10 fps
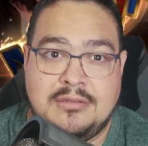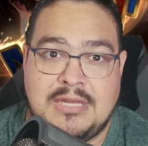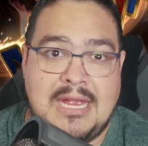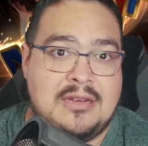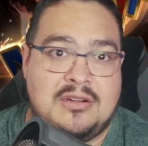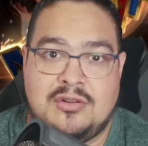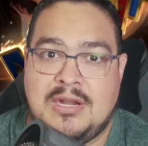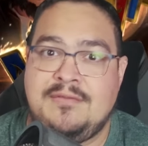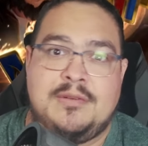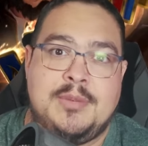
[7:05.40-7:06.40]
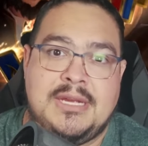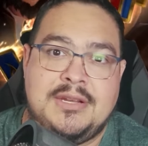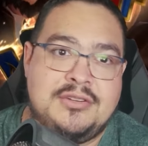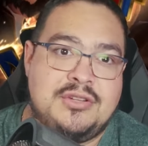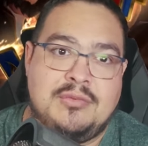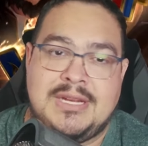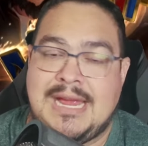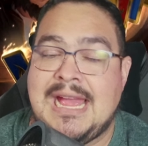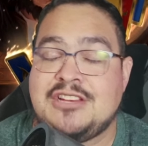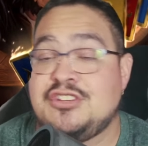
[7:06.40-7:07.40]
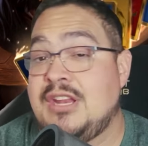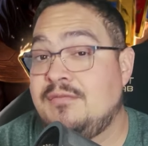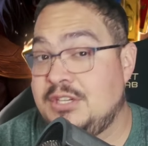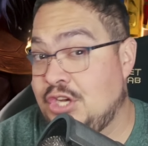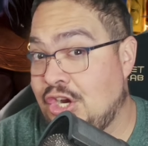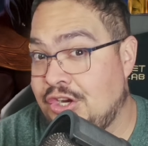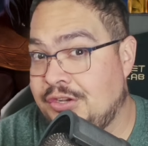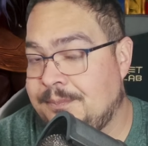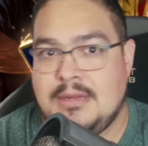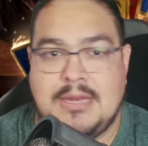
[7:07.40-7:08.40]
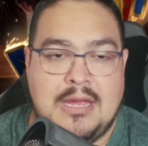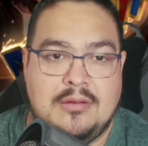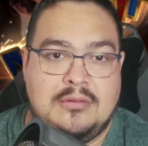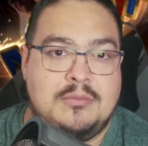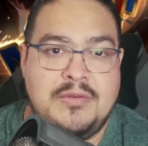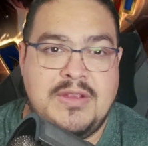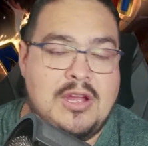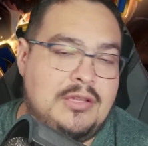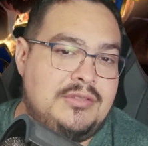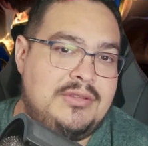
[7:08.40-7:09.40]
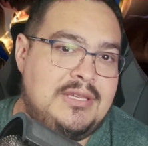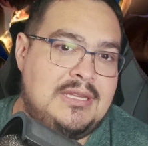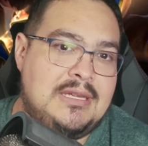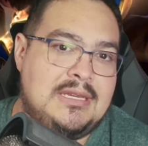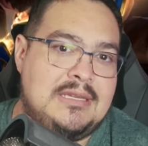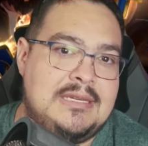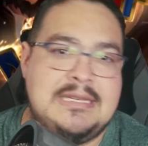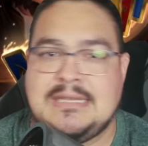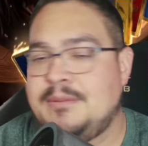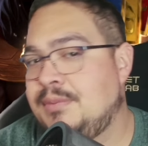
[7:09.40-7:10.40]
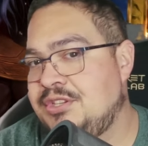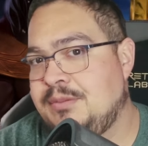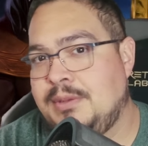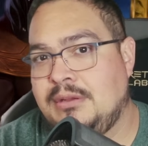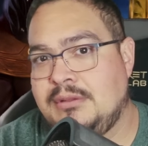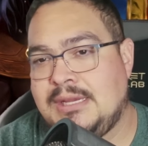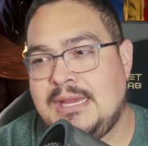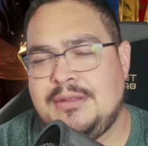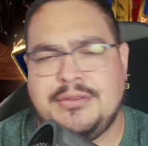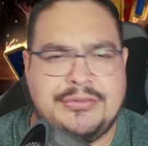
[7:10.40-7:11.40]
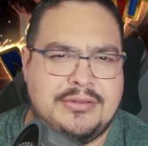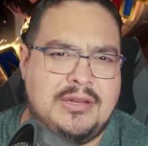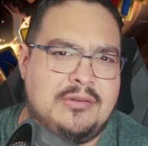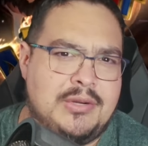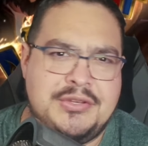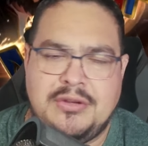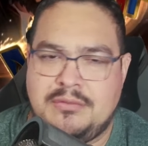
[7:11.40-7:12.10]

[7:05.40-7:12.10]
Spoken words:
deck, great for beginners who want action every turn. Now, moving on to the Lee Sin budget build. Again, this is going to run you